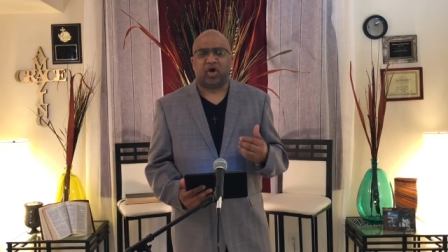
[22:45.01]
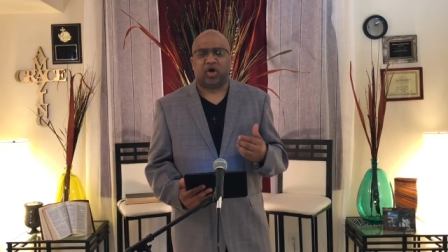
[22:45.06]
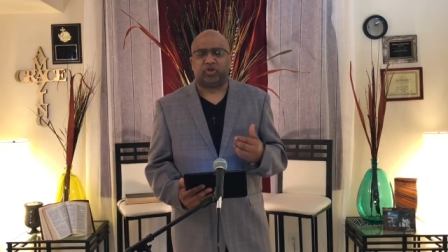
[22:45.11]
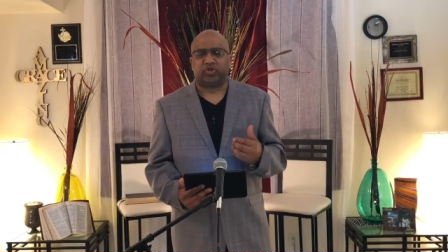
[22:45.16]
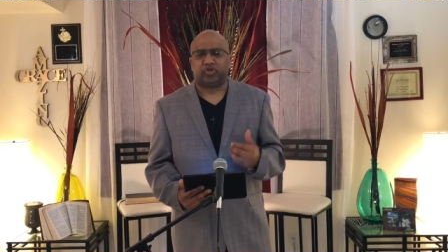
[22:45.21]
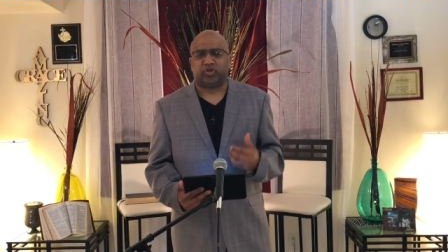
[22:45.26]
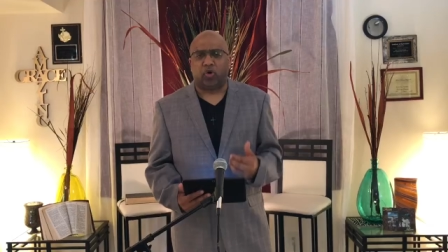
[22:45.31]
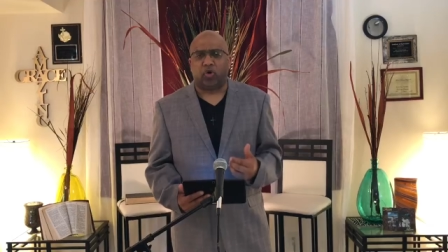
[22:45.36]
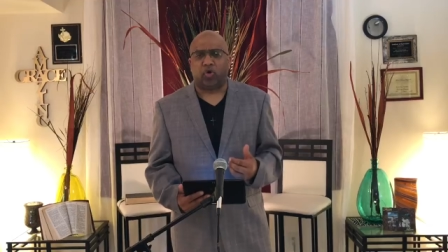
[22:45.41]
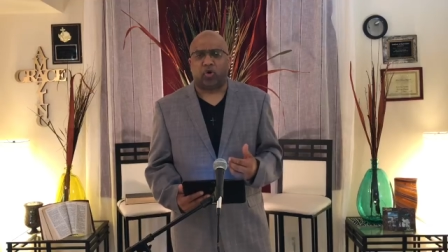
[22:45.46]
a
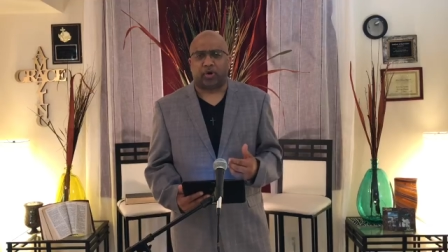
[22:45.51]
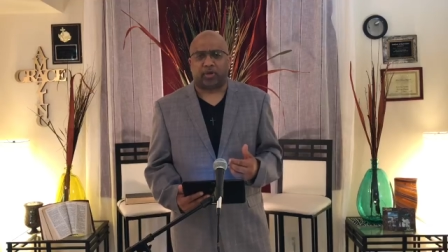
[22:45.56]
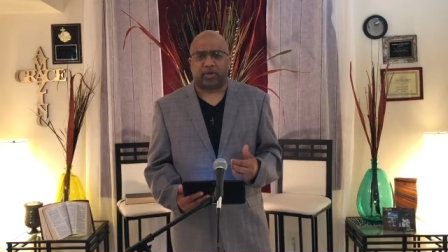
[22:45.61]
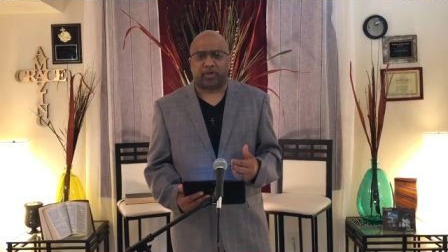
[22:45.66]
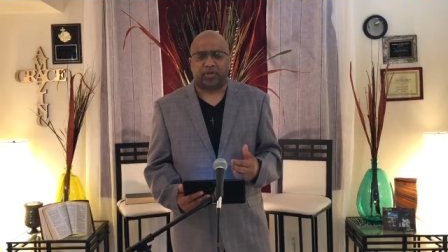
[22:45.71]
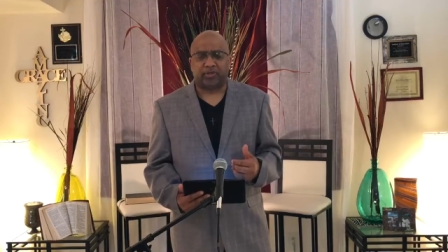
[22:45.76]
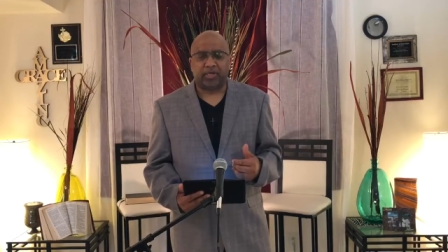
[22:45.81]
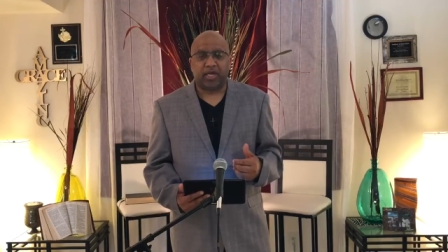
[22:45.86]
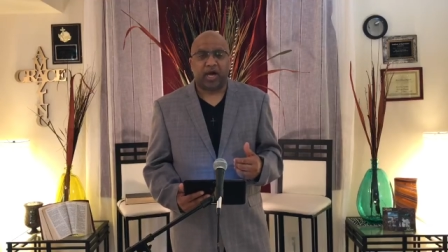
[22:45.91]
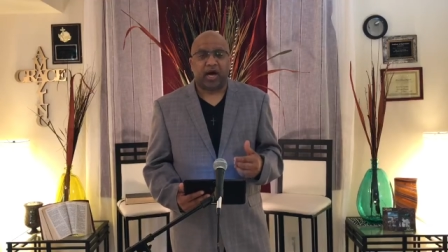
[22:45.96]

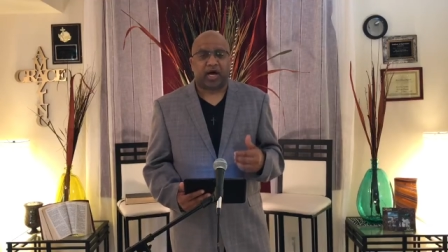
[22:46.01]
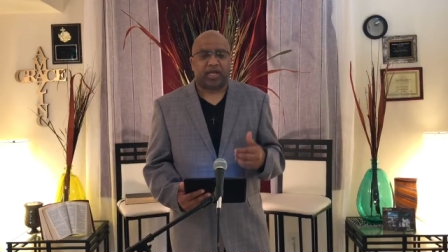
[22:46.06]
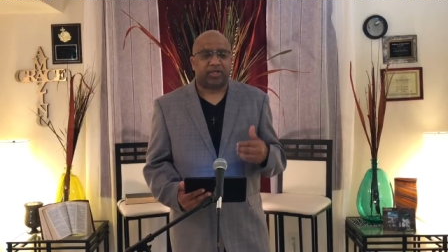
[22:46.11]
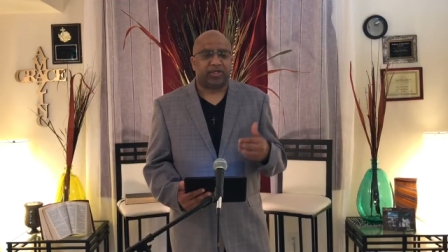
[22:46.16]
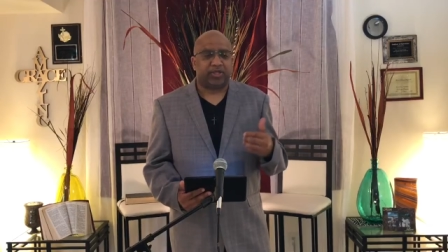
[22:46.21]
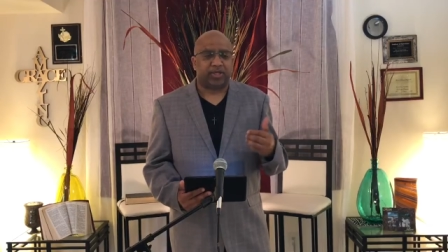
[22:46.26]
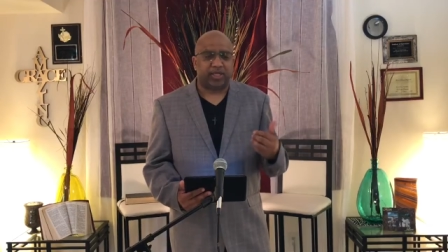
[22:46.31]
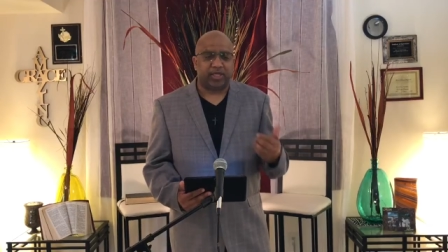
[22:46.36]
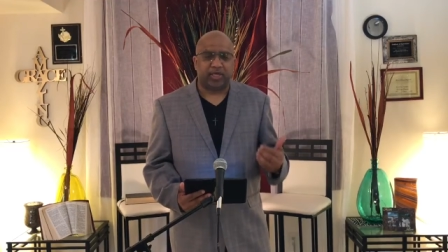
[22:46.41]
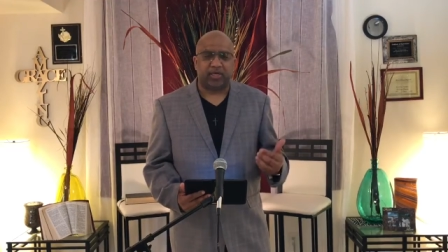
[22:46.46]
daughter, a
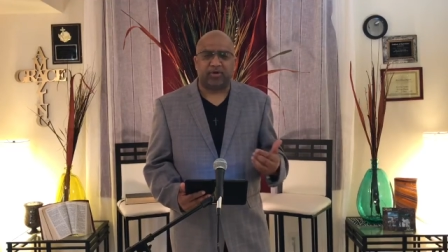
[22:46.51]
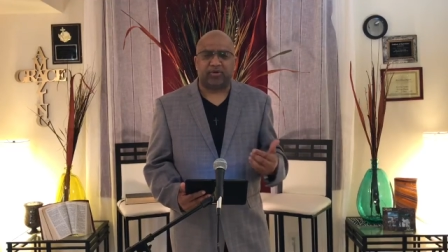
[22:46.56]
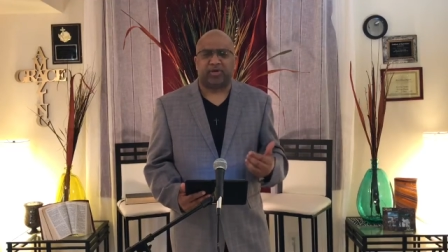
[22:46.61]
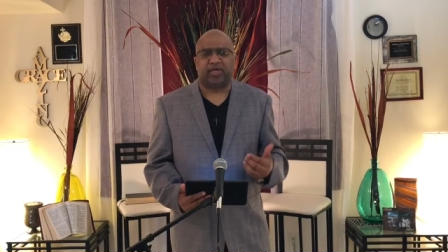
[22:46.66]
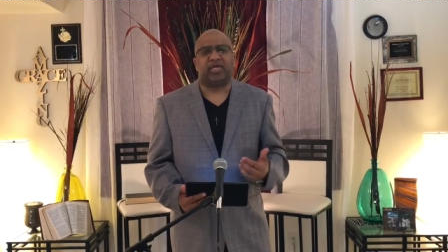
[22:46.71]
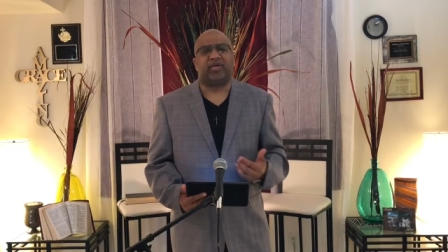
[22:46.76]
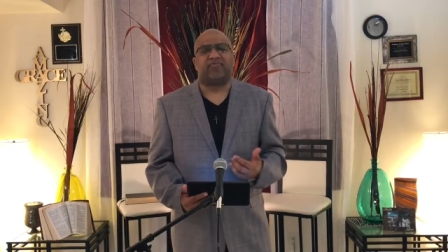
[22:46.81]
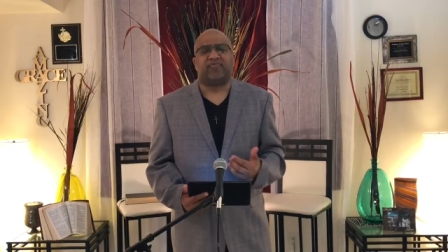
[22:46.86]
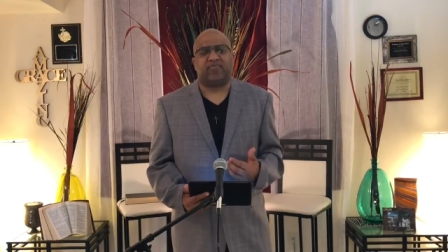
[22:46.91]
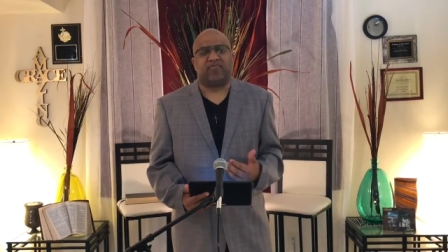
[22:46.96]
leader
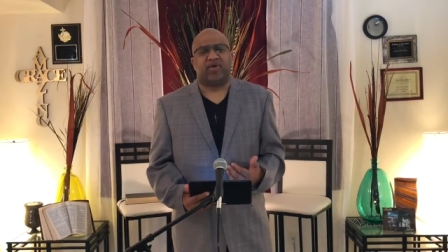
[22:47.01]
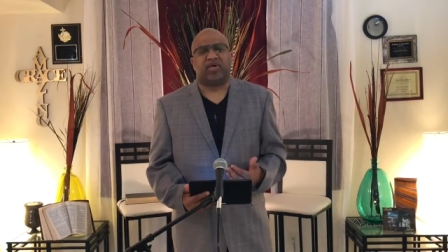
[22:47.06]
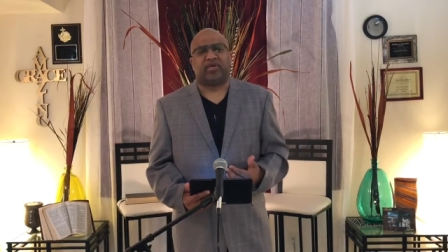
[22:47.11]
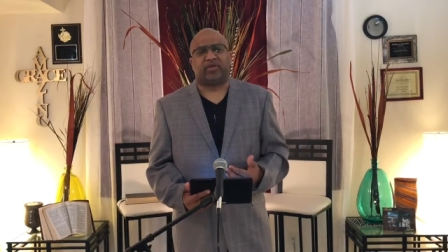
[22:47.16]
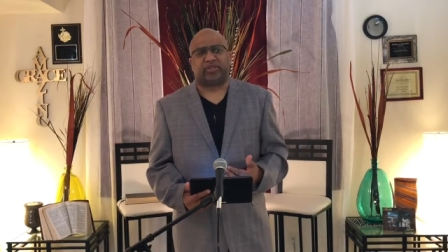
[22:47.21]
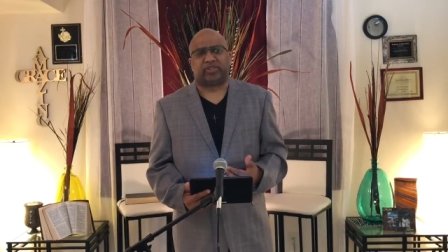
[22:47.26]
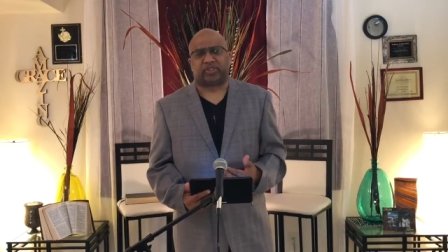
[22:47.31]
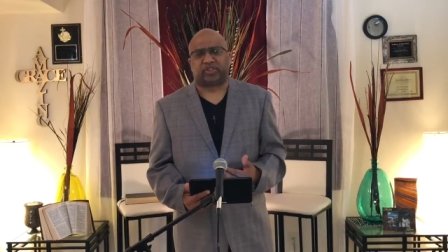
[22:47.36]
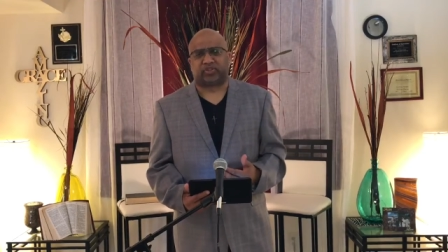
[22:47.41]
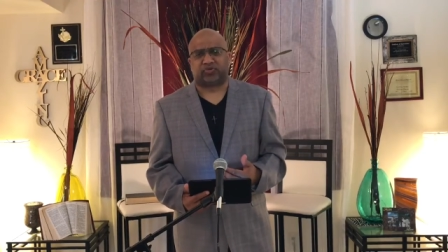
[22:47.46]
in
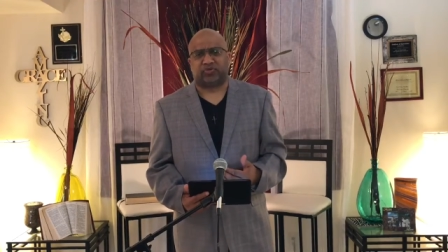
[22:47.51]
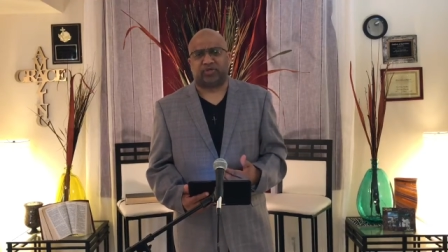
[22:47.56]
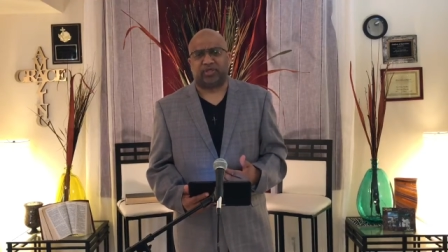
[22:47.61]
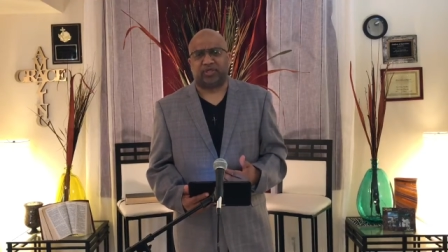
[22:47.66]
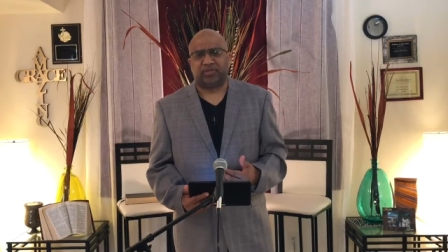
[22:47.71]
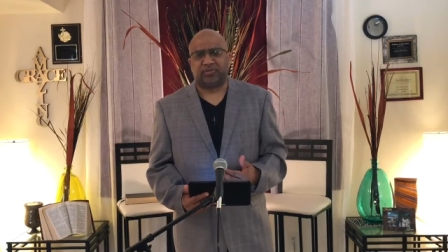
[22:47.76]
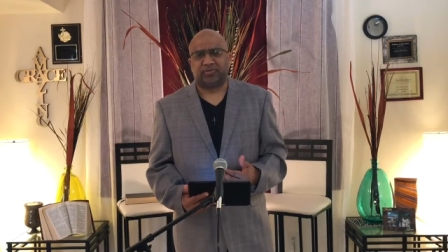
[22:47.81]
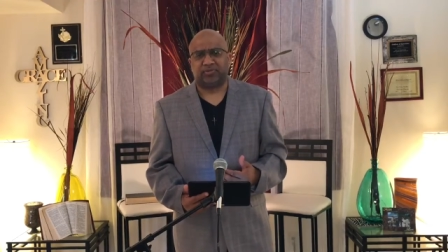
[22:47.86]
ministry,